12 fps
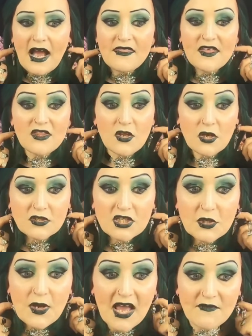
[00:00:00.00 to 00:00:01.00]
And they're not
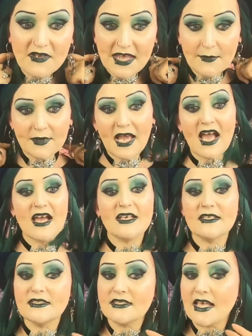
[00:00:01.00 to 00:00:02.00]
too heavy, them, guys.